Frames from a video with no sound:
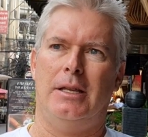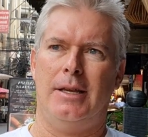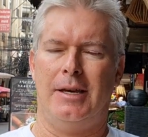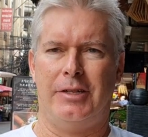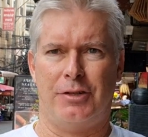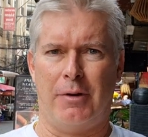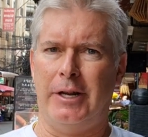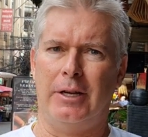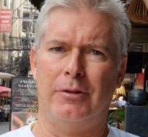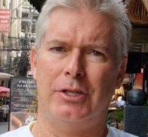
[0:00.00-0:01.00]
Yes, it's
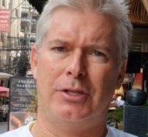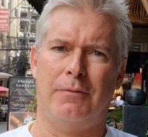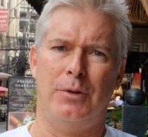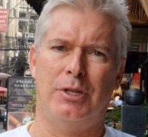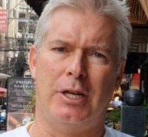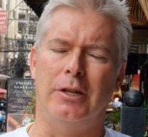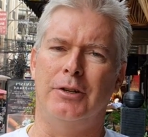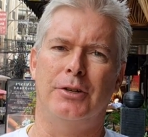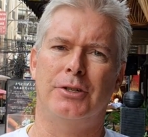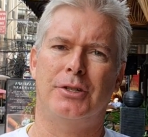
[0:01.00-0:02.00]
running on just a few
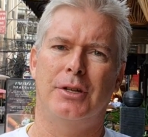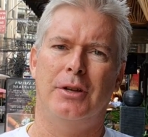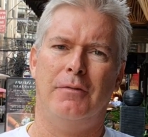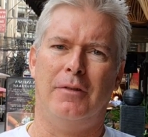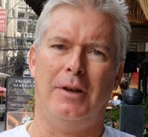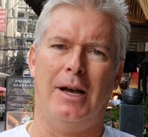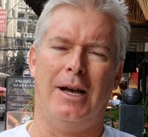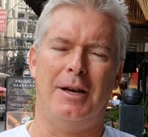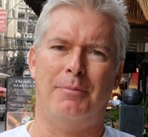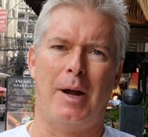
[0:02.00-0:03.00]
cylinders,
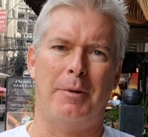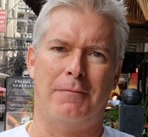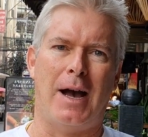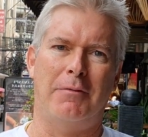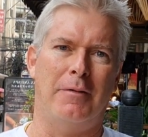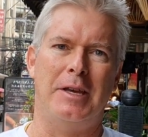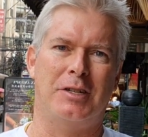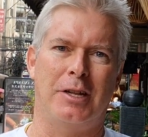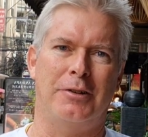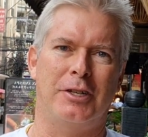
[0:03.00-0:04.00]
probably 5 of 8
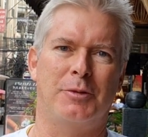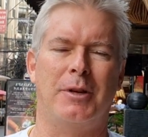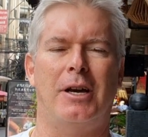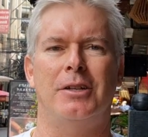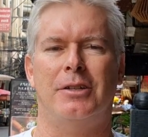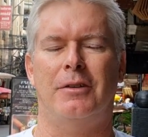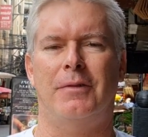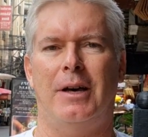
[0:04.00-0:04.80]
cylinders because of